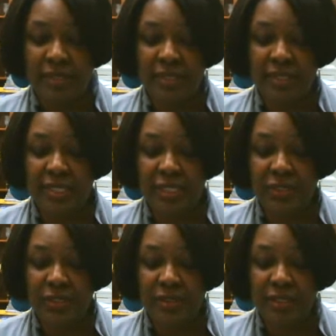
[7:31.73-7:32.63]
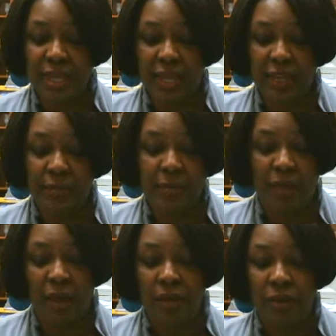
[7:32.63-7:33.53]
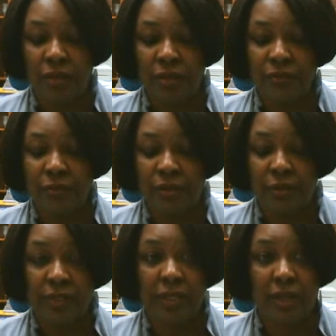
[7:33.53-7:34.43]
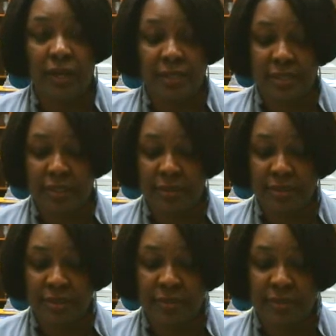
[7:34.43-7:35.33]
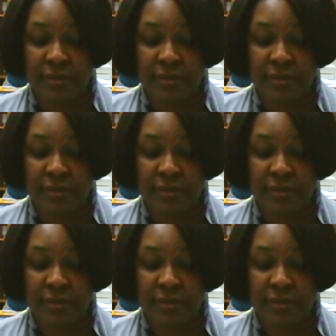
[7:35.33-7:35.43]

Decisions game, good for learning concepts.